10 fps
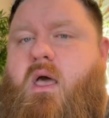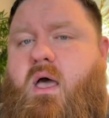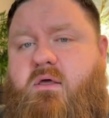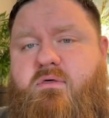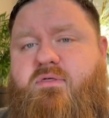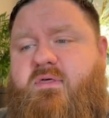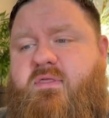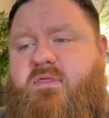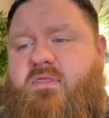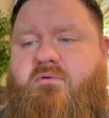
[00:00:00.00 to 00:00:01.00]
another thing
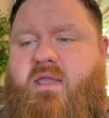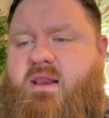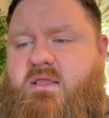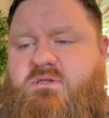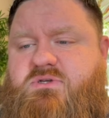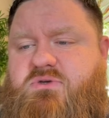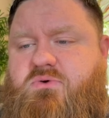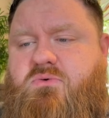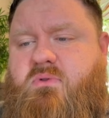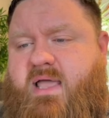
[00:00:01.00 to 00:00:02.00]
that i ran
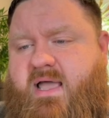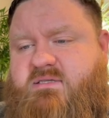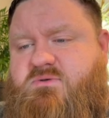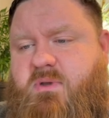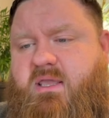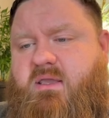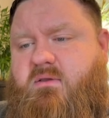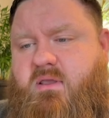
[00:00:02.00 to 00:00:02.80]
into last week